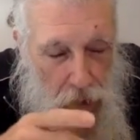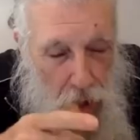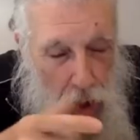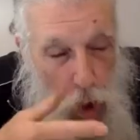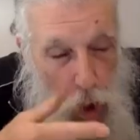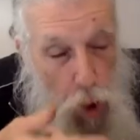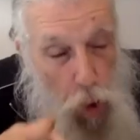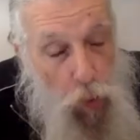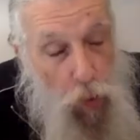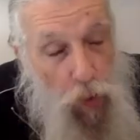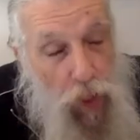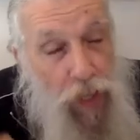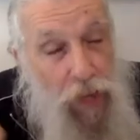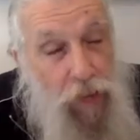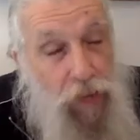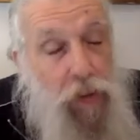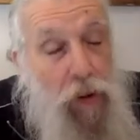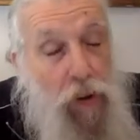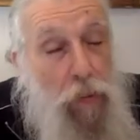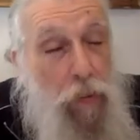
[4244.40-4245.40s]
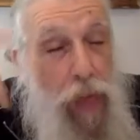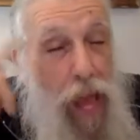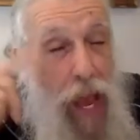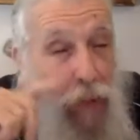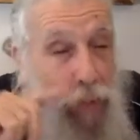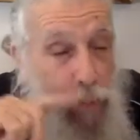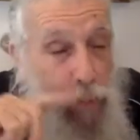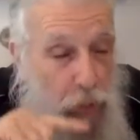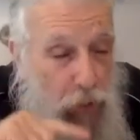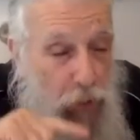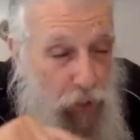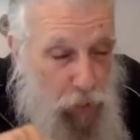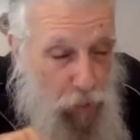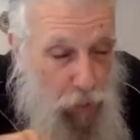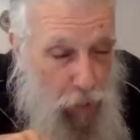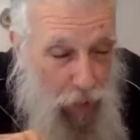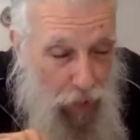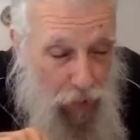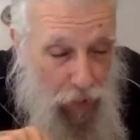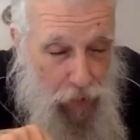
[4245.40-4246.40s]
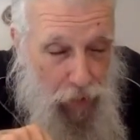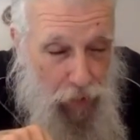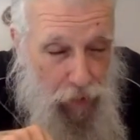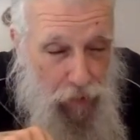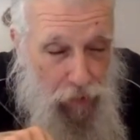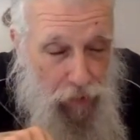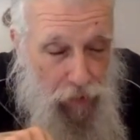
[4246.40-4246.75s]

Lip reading: Only from that perspective.